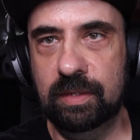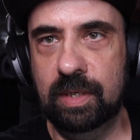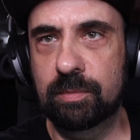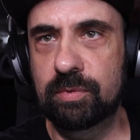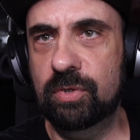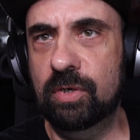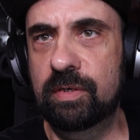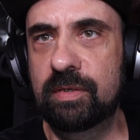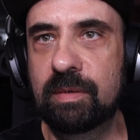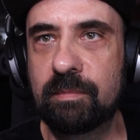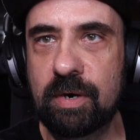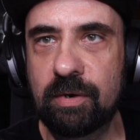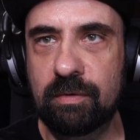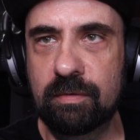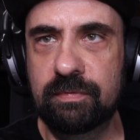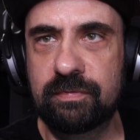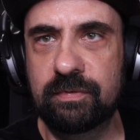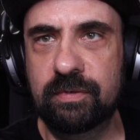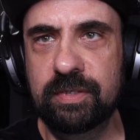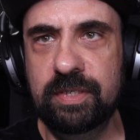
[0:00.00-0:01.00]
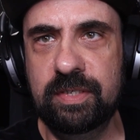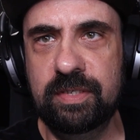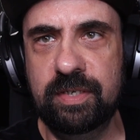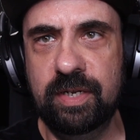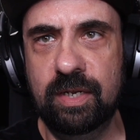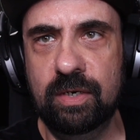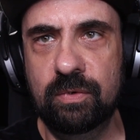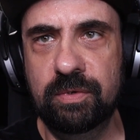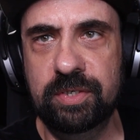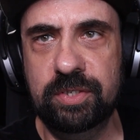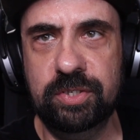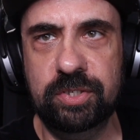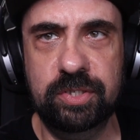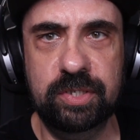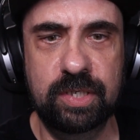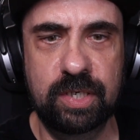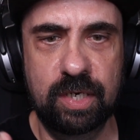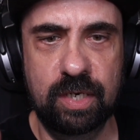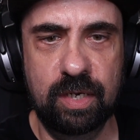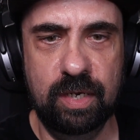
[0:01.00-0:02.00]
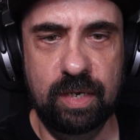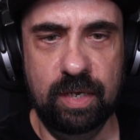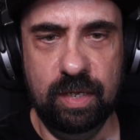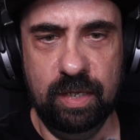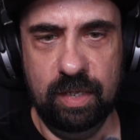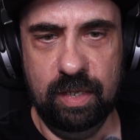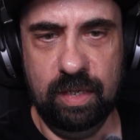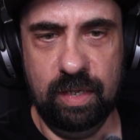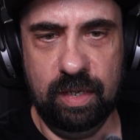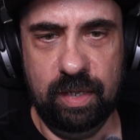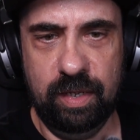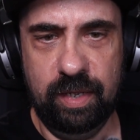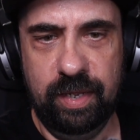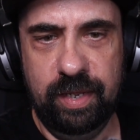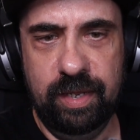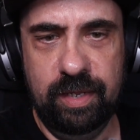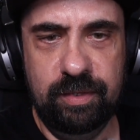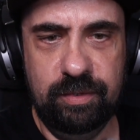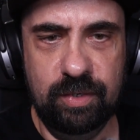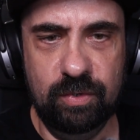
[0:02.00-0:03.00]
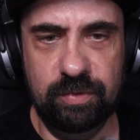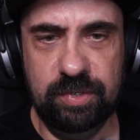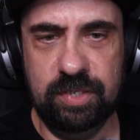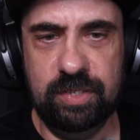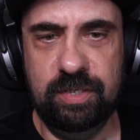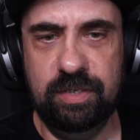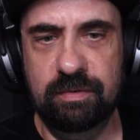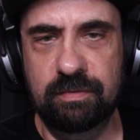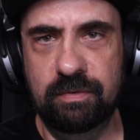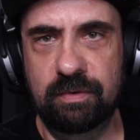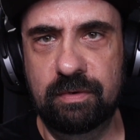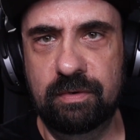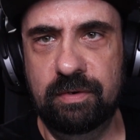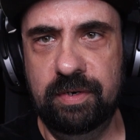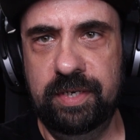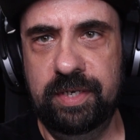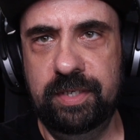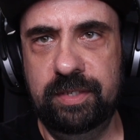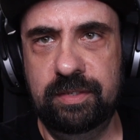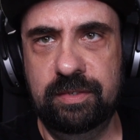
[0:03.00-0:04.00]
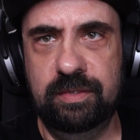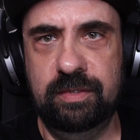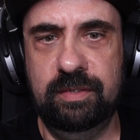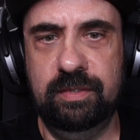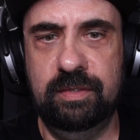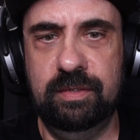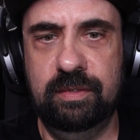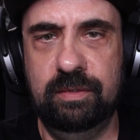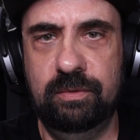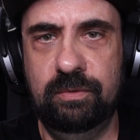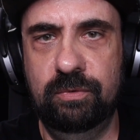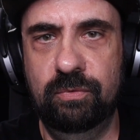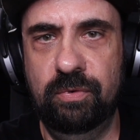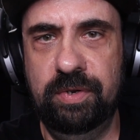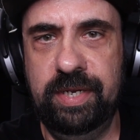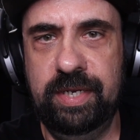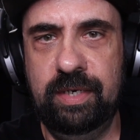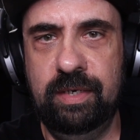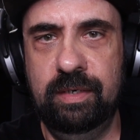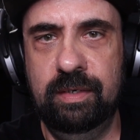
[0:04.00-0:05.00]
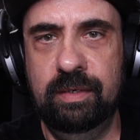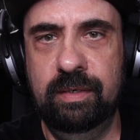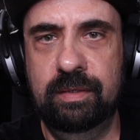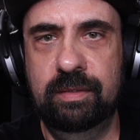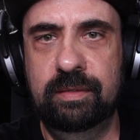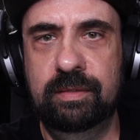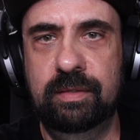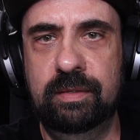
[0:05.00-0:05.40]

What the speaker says: I'm sorry, the microphone is yellowish, and the receiver it's green.